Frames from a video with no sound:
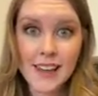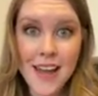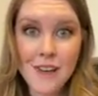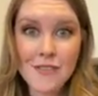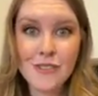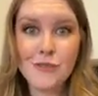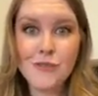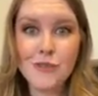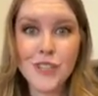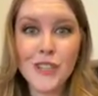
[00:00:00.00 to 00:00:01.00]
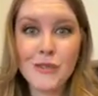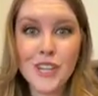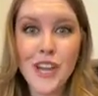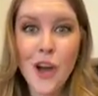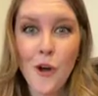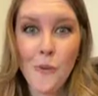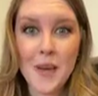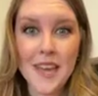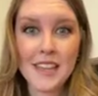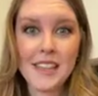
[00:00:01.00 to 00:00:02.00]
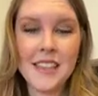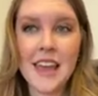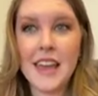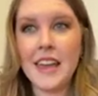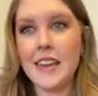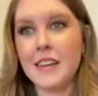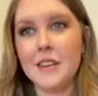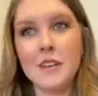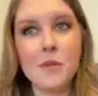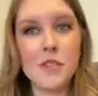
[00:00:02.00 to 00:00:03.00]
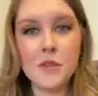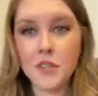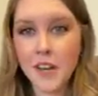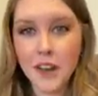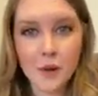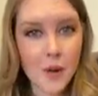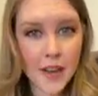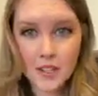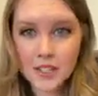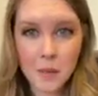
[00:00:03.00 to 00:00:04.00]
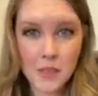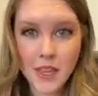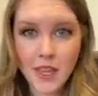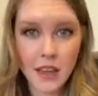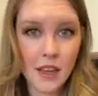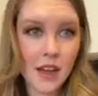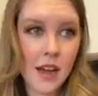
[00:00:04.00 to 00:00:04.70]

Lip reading: I was really, really hoping that they would do a cutaway or something.